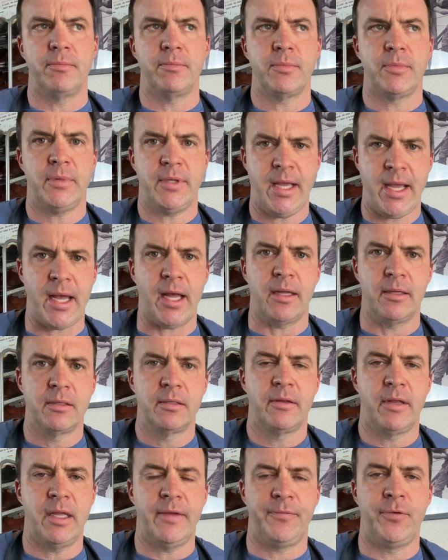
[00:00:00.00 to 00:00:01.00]
yeah,
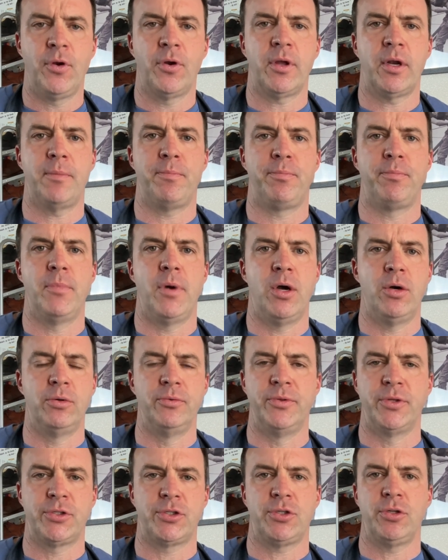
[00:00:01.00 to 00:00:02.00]
if you're going to
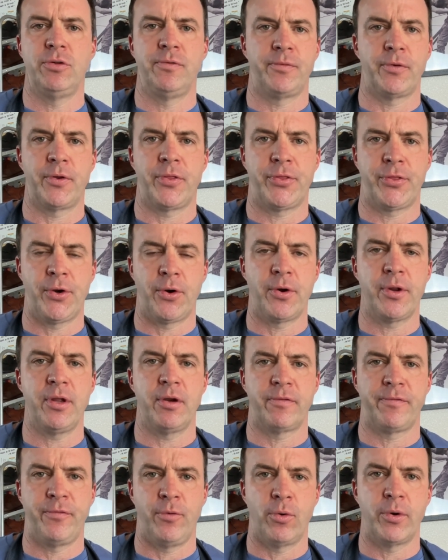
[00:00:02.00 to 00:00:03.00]
own the shoe for 30
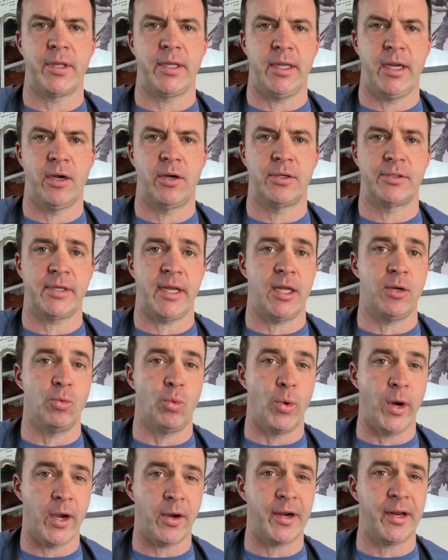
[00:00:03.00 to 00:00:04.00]
or 40 years and
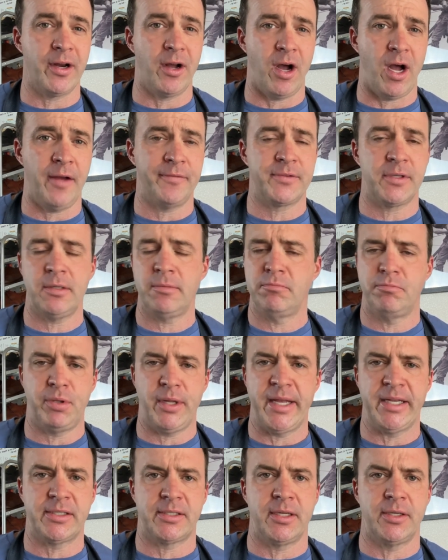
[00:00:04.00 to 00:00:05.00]
wear it often,
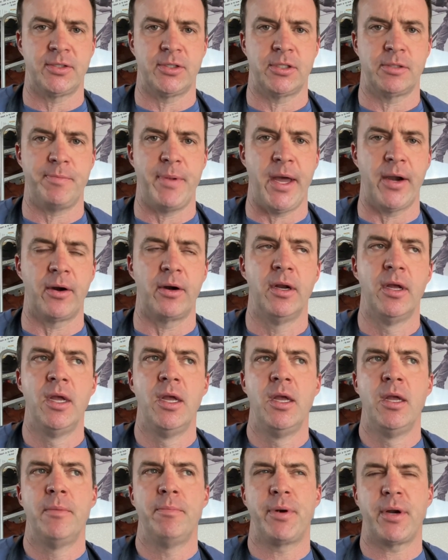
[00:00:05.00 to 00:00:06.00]
Blake stitch is better.
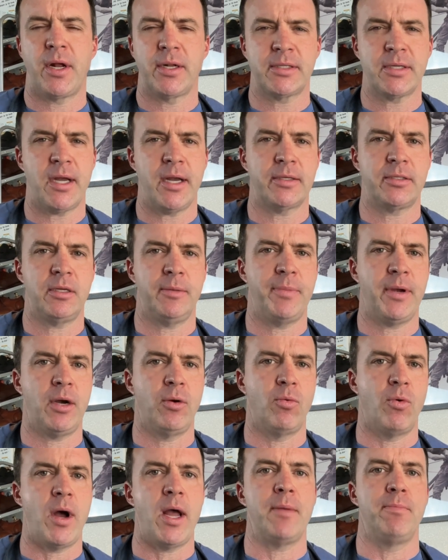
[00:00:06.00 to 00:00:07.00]
But I'll talk to you
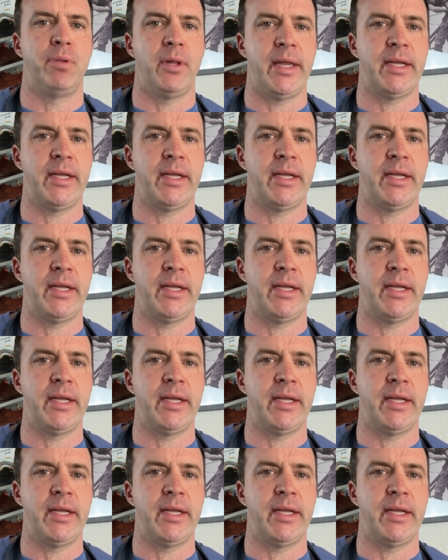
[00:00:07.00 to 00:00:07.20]
about why